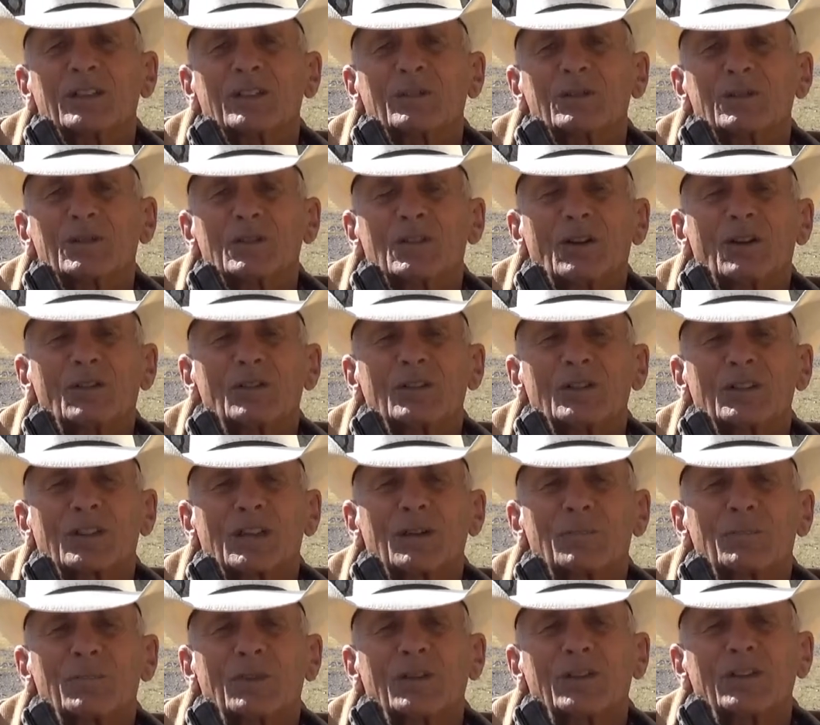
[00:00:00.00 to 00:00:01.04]
there was always a
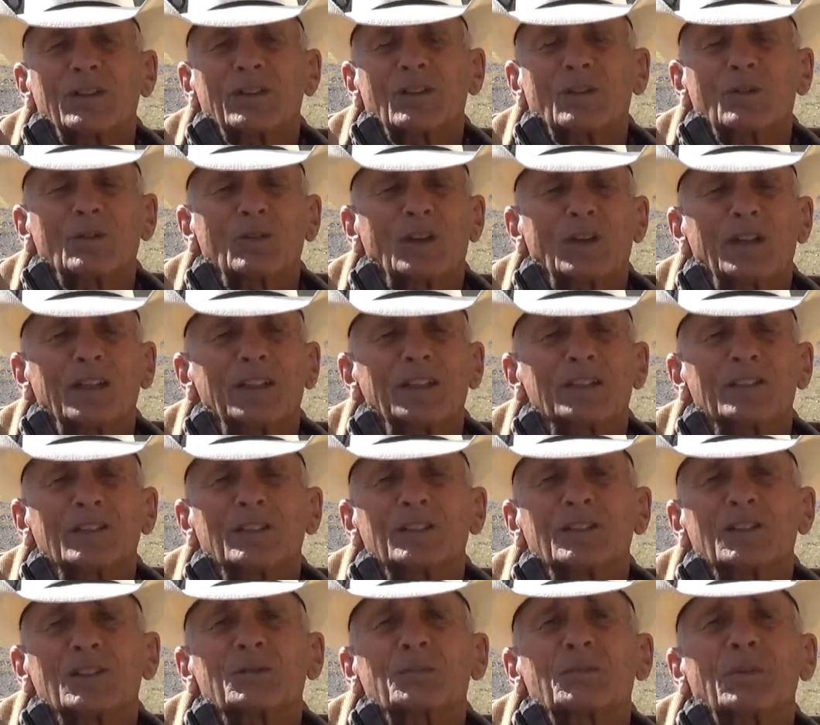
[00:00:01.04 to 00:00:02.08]
couple of the old ladies
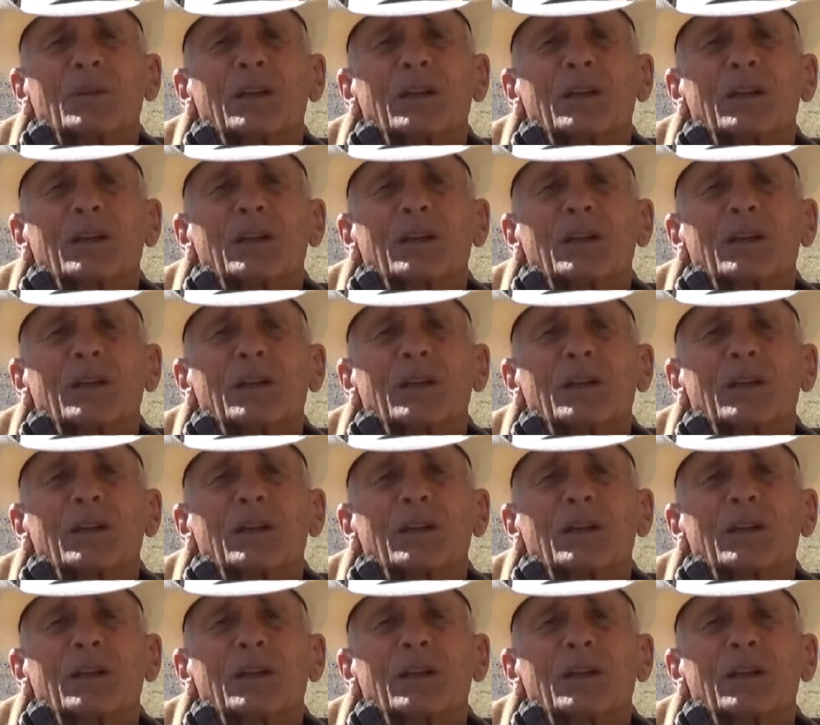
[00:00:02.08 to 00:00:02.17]
that just